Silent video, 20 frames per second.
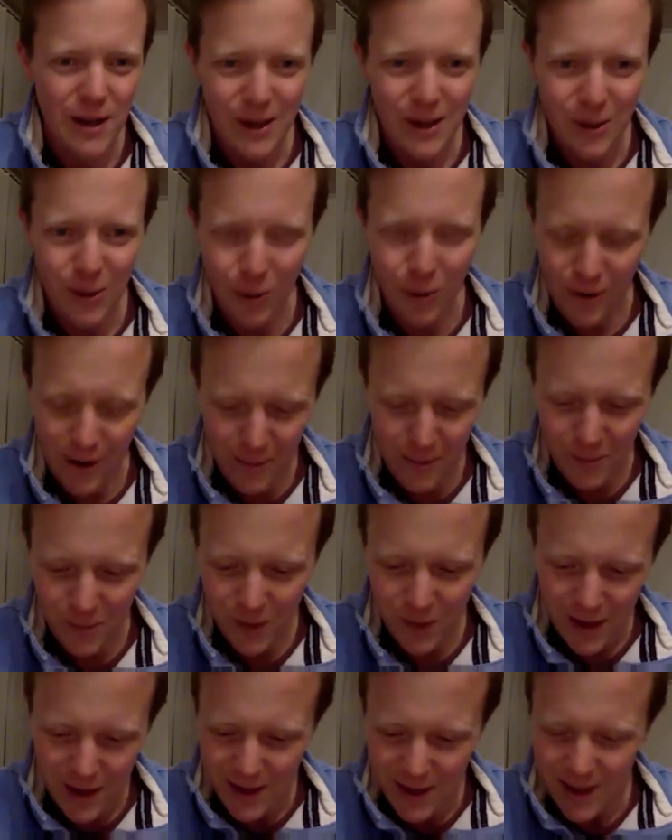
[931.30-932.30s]
or
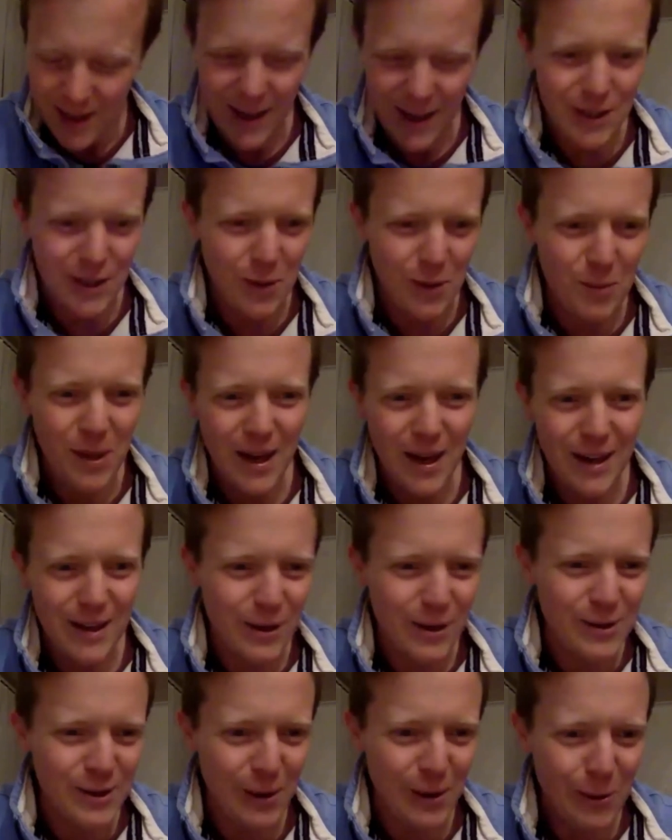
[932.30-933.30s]
I don't know, piano
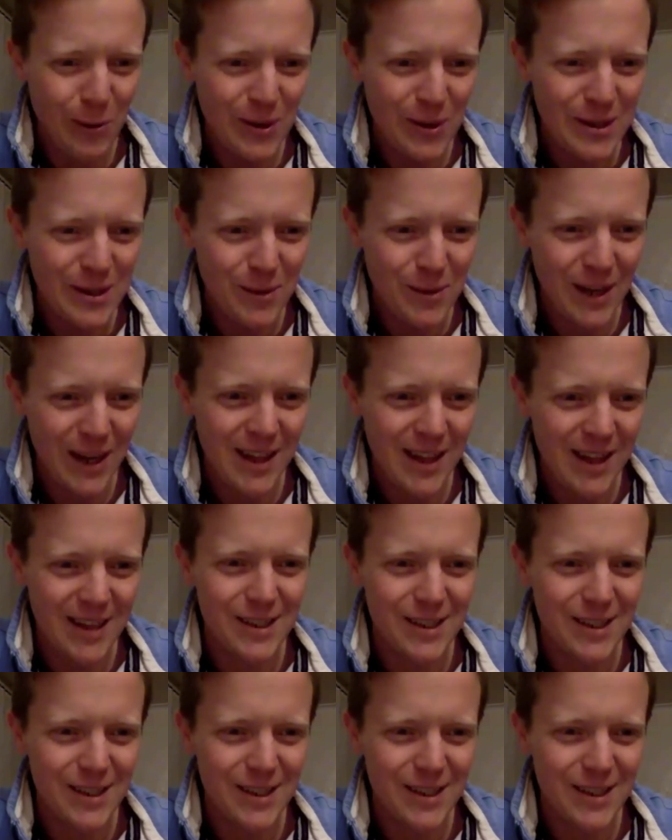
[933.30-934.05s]
solo or something like that.